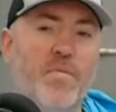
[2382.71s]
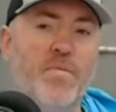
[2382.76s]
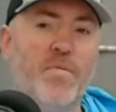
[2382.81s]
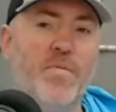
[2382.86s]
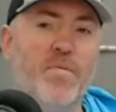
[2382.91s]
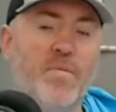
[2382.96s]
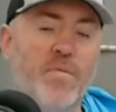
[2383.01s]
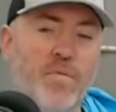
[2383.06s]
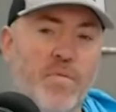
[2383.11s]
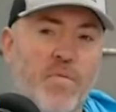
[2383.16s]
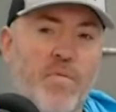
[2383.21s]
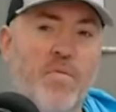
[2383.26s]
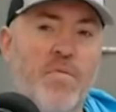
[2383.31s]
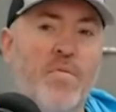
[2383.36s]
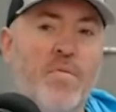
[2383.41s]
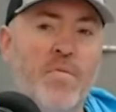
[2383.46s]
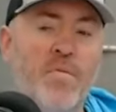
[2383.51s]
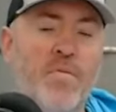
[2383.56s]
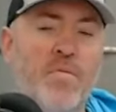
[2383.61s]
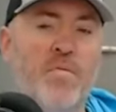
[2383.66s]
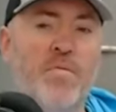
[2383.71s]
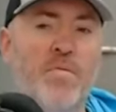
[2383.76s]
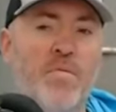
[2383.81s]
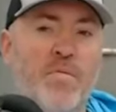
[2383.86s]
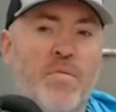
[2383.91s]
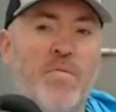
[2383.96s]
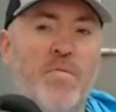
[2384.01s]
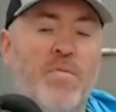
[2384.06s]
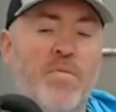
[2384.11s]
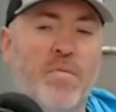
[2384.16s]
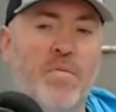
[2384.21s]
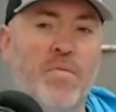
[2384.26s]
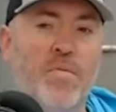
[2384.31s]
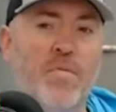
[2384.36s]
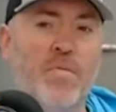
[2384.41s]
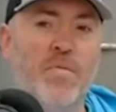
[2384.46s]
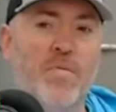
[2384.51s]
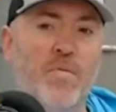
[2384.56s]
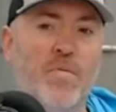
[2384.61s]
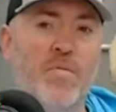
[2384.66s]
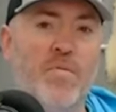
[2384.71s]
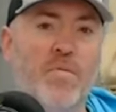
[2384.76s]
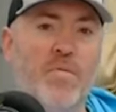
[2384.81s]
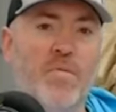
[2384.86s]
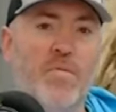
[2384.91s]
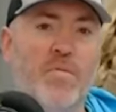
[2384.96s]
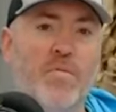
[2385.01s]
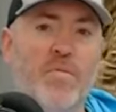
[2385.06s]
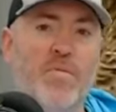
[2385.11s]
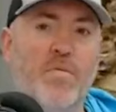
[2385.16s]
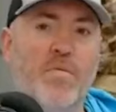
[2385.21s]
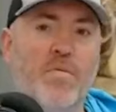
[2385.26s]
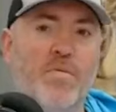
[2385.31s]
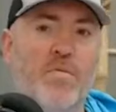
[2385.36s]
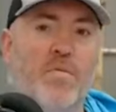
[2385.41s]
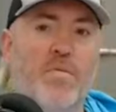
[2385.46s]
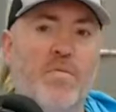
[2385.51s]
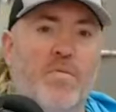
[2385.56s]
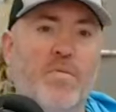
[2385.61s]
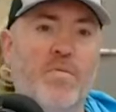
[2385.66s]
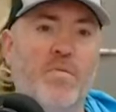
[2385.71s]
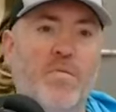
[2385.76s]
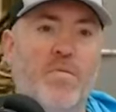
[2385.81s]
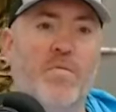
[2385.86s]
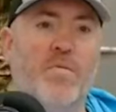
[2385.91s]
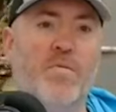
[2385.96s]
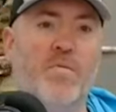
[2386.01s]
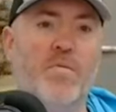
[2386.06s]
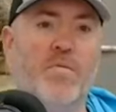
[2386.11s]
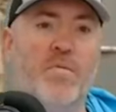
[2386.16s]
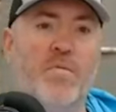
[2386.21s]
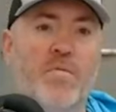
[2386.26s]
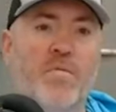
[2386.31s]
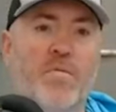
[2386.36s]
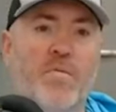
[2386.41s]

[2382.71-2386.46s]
[no speech]